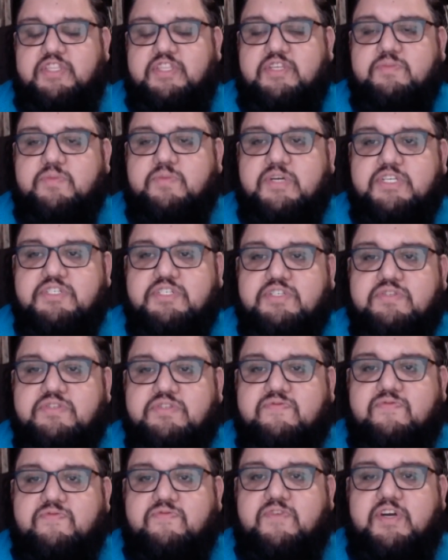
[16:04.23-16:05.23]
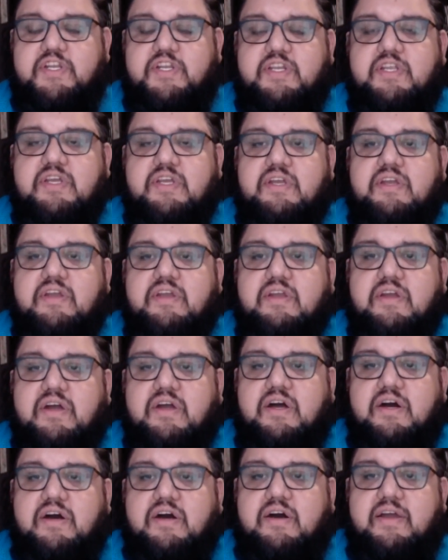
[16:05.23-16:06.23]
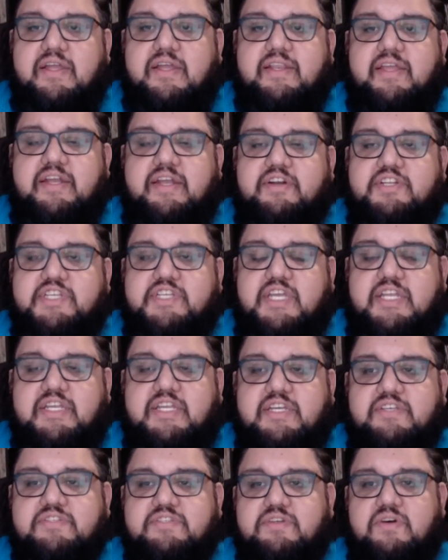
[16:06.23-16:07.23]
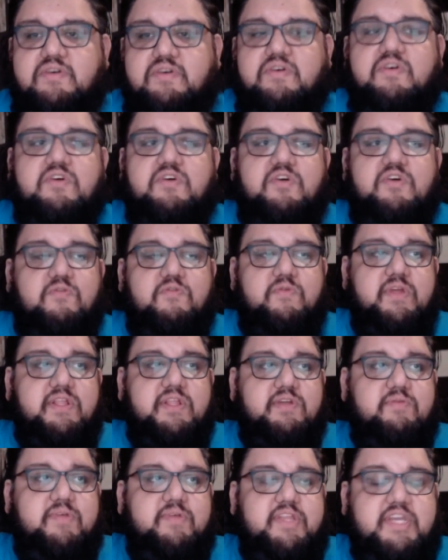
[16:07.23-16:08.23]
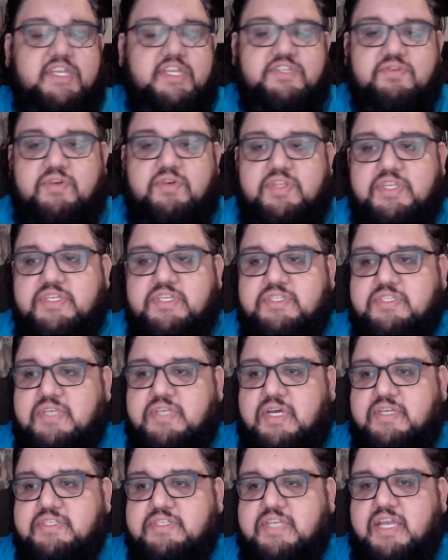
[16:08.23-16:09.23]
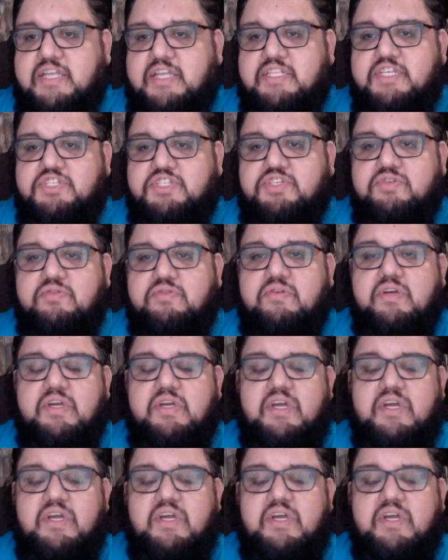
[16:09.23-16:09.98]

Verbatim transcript: This book is just fun and entertaining. So really enjoyed this second issue.